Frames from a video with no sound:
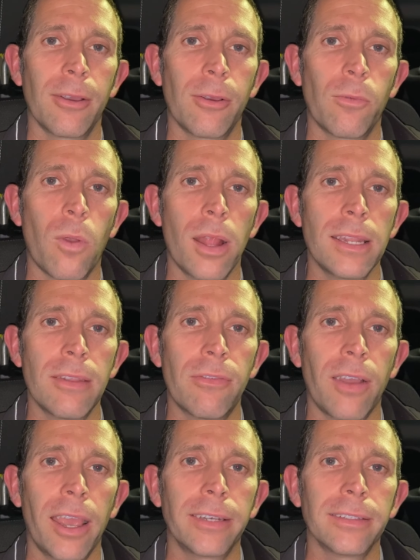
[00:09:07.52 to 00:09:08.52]
one
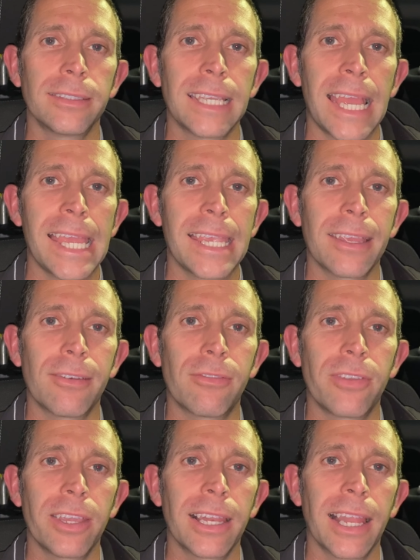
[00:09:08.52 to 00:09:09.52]
final day can
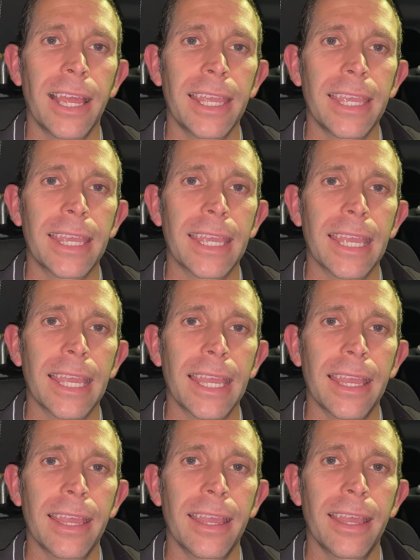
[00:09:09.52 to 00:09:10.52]
feel like
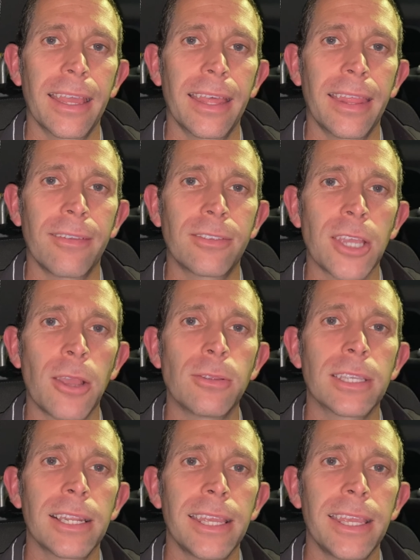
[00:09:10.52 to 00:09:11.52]
they've
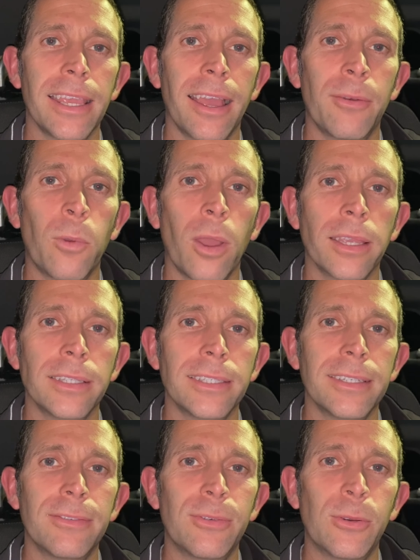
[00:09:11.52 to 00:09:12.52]
totally unwinded
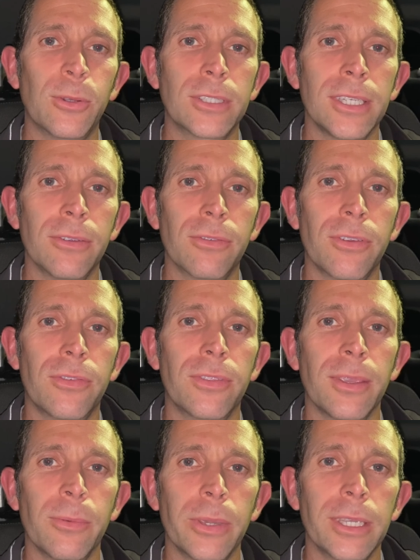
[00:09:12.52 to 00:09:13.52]
14 or
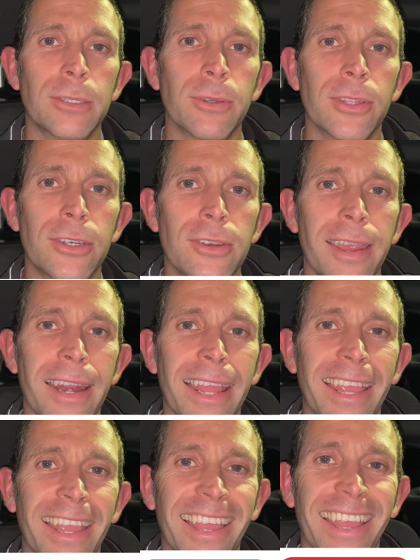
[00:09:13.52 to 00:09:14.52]
15 weeks worth of training.
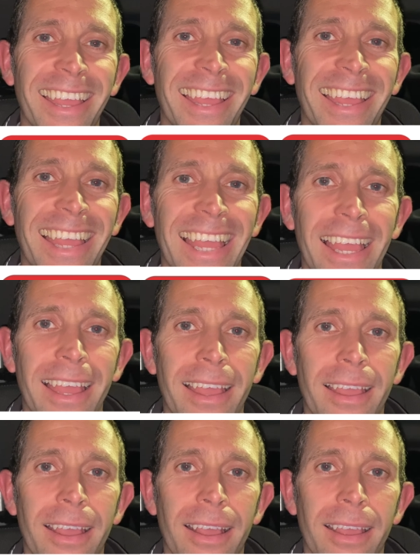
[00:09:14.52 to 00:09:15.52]

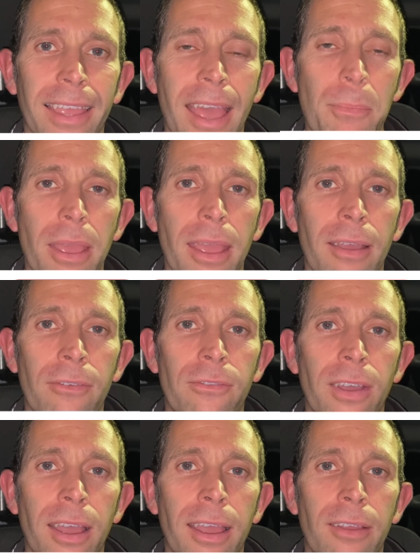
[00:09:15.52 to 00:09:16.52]
Get a bit of
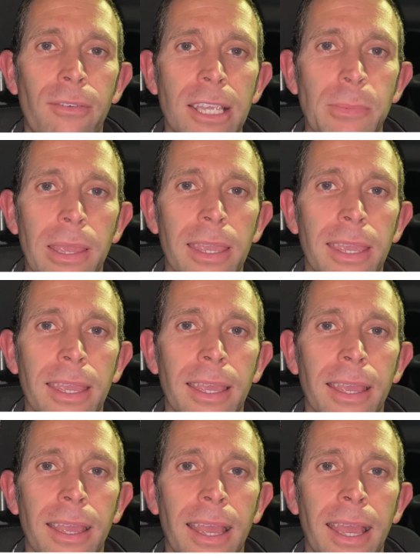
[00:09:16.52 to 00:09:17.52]
respite
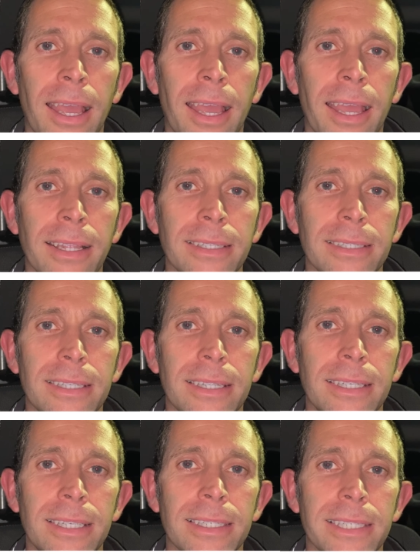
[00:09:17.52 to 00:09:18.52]
here and
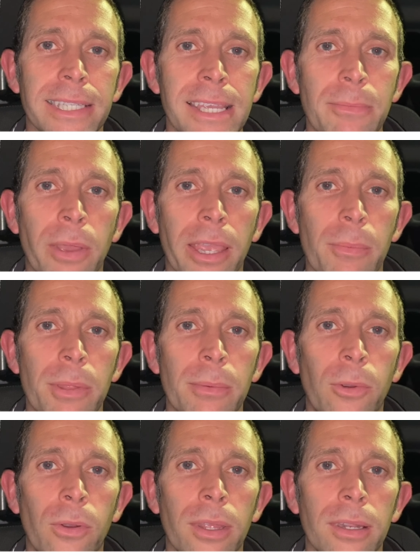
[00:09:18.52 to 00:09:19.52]
decent sleep, wake up in the
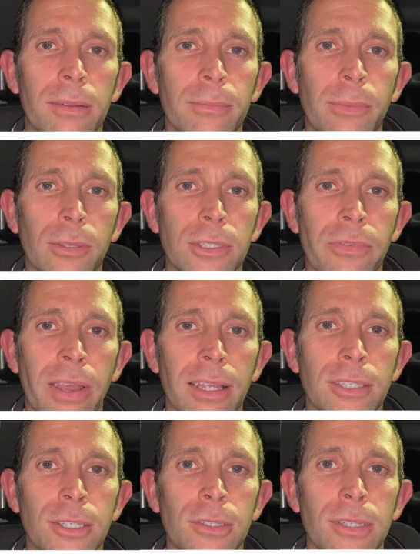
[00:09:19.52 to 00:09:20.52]
morning, positive
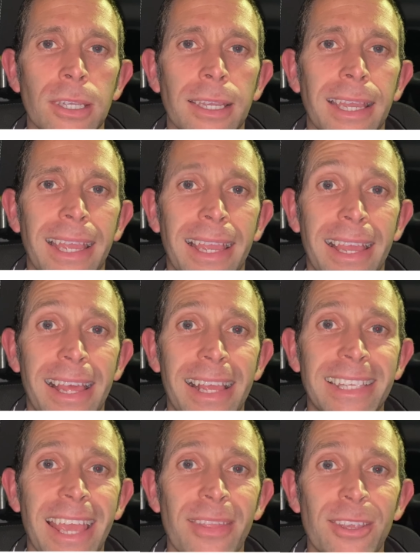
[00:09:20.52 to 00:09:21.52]
attitude. Let's
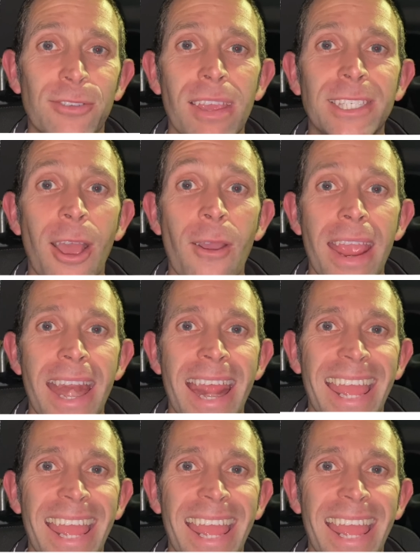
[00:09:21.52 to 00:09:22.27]
get this race going.